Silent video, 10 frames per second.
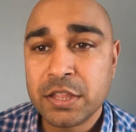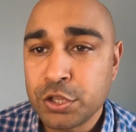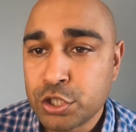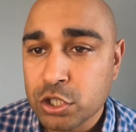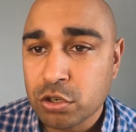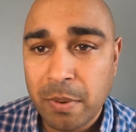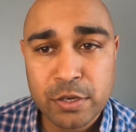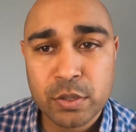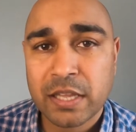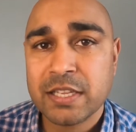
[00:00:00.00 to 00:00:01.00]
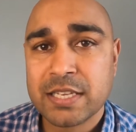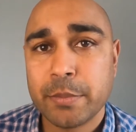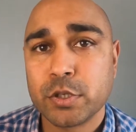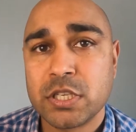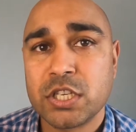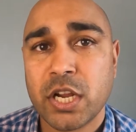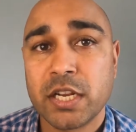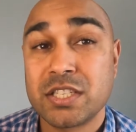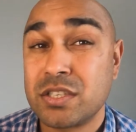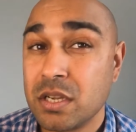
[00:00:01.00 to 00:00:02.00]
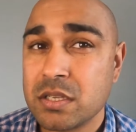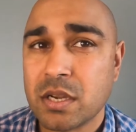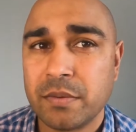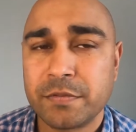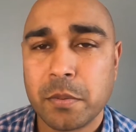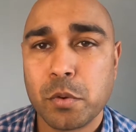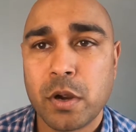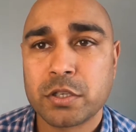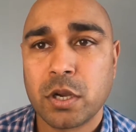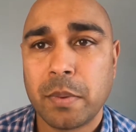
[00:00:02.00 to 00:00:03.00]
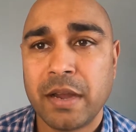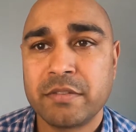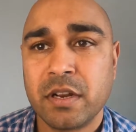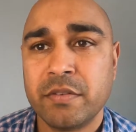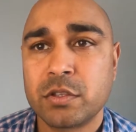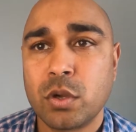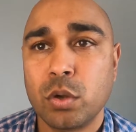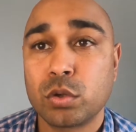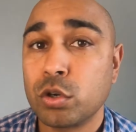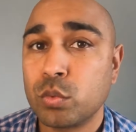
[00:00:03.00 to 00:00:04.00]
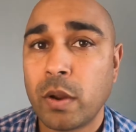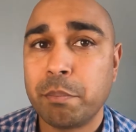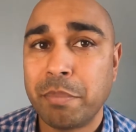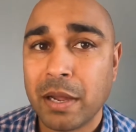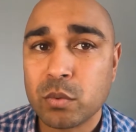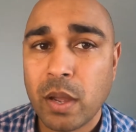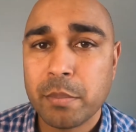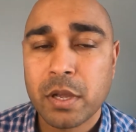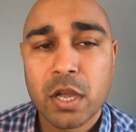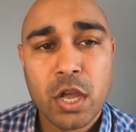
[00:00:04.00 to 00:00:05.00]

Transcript: Just to remind you again, this MOT checklist does come from a workshop I've delivered called Good Web, Bad Web.